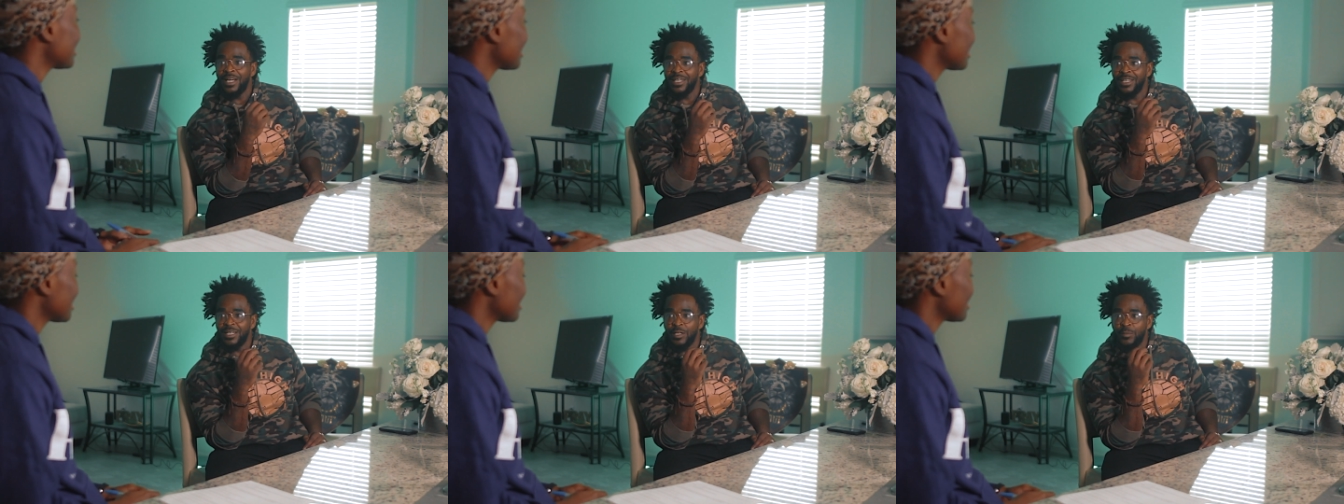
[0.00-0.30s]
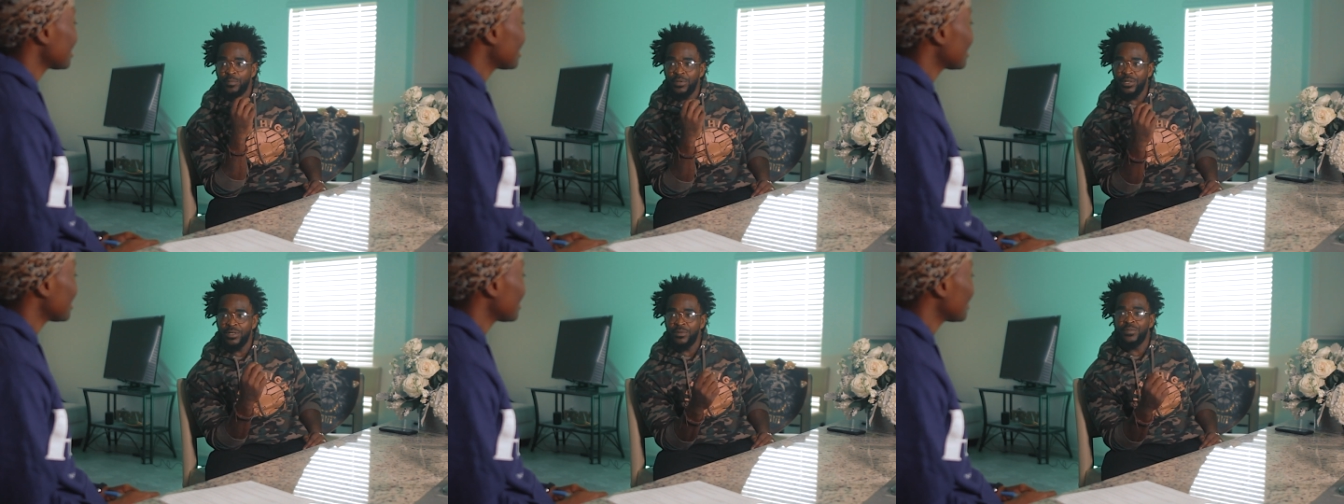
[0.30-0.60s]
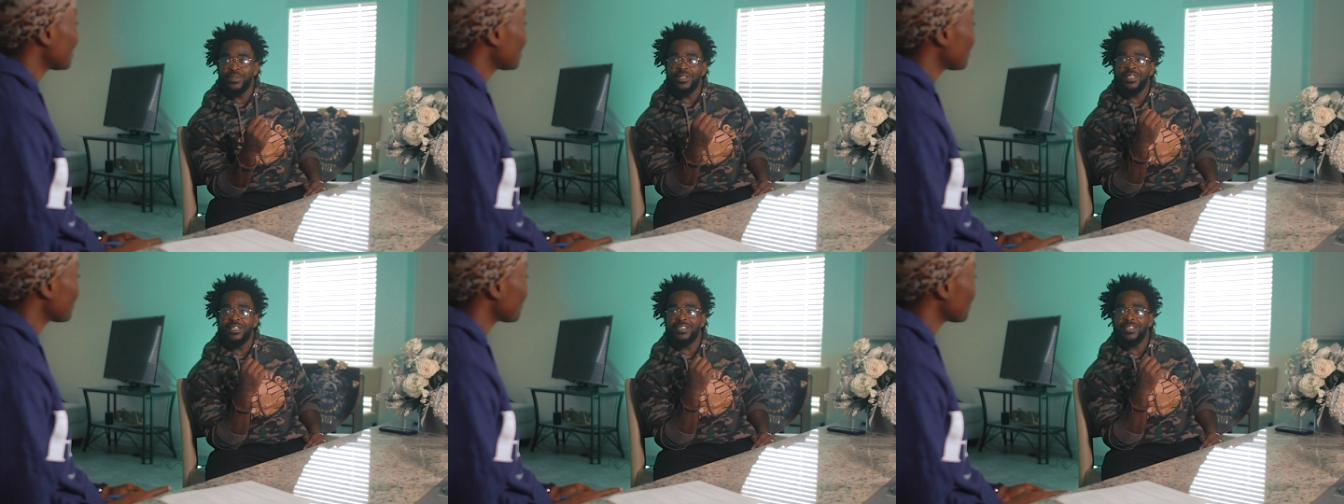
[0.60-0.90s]
I get
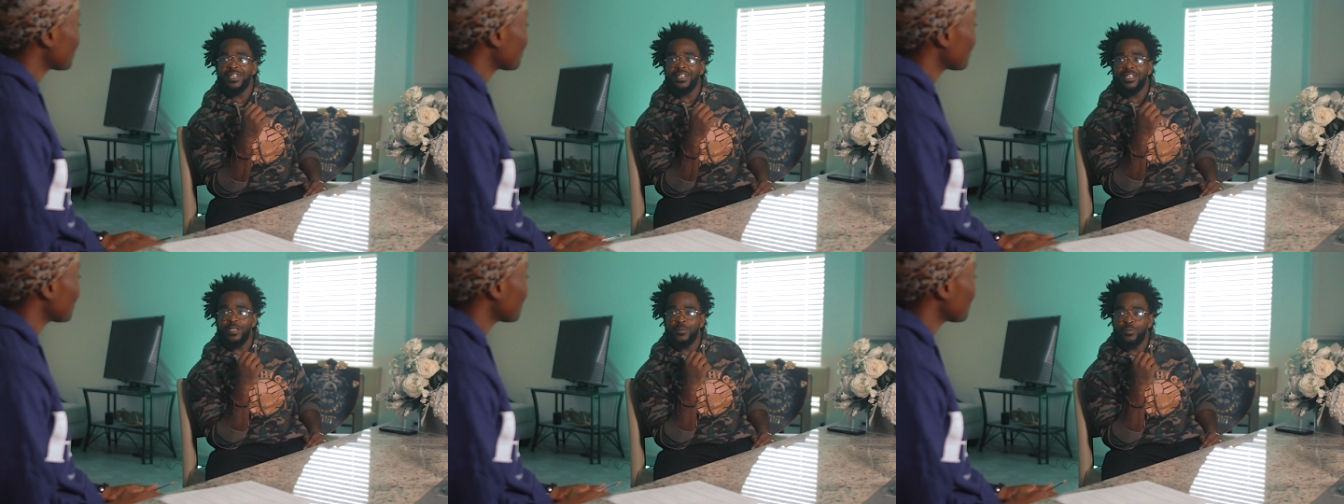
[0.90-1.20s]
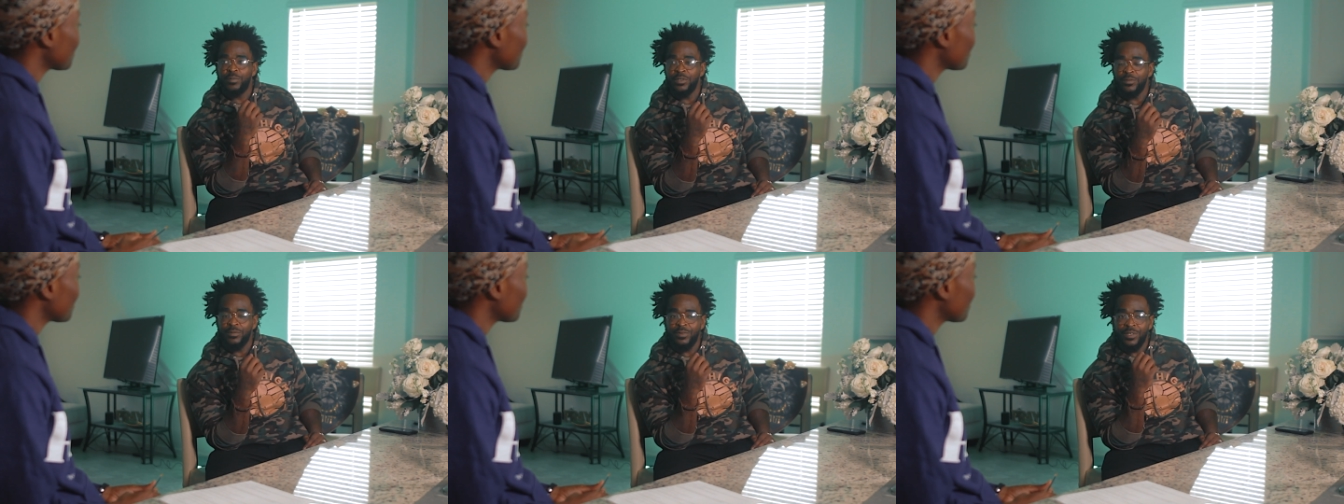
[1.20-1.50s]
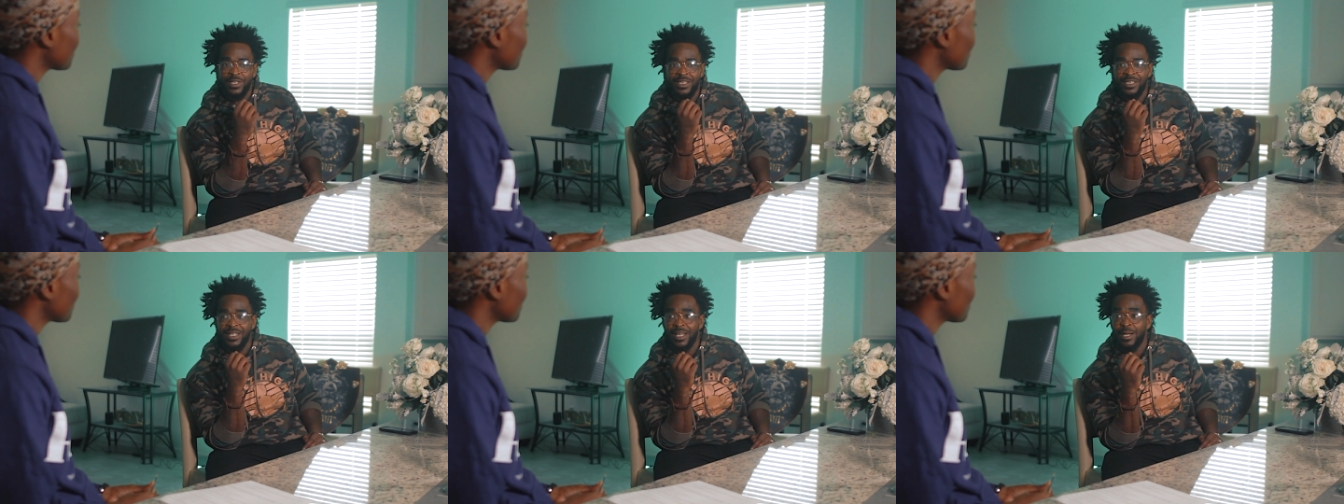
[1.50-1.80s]
epiphanies. I get
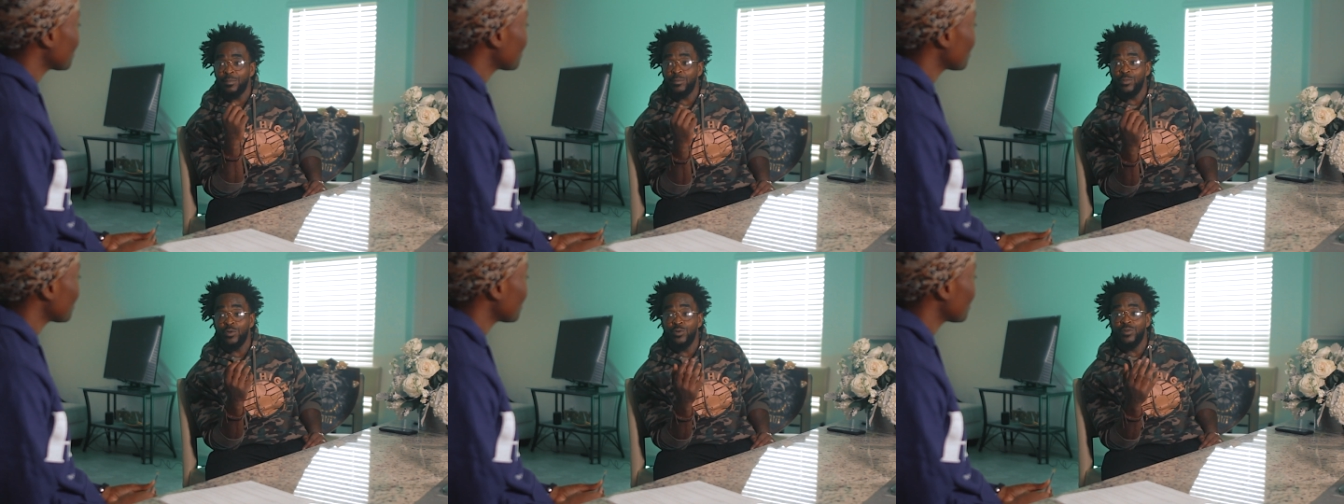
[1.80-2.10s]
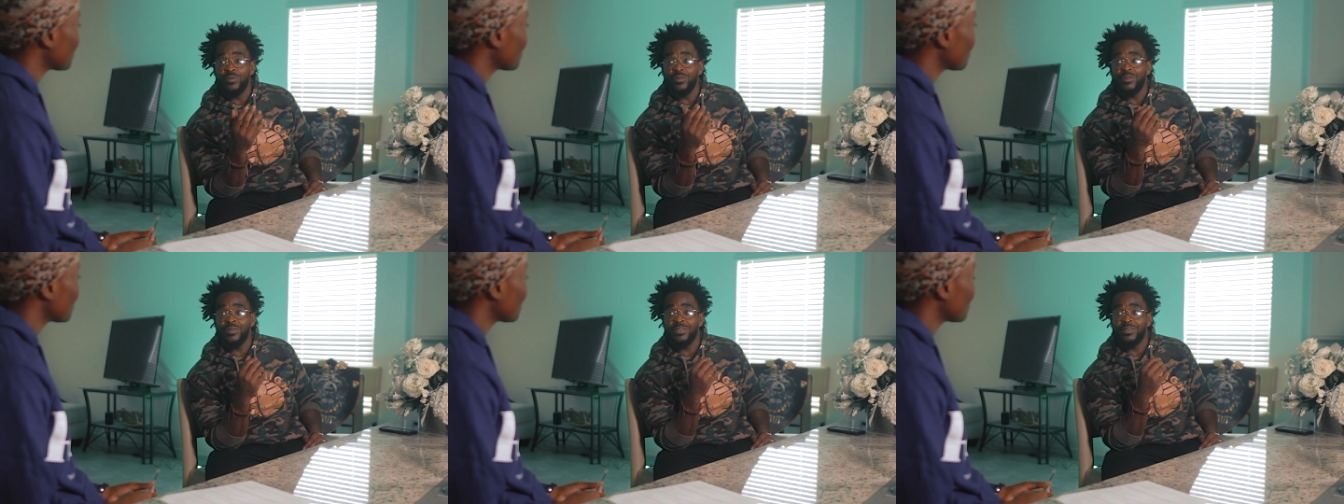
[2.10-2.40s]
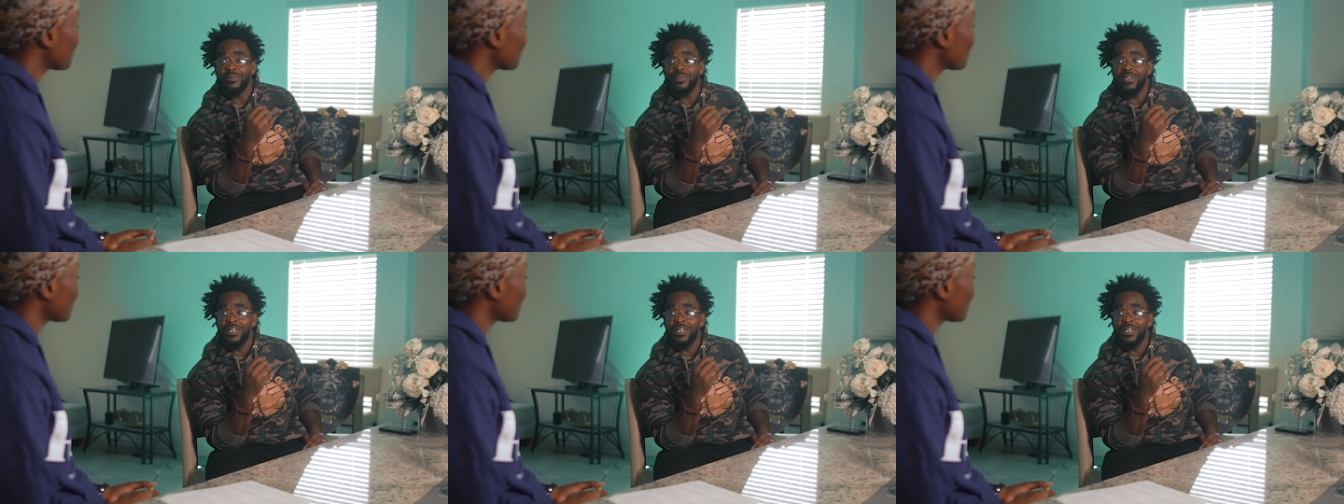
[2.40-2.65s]
epiphanies, and I move on them.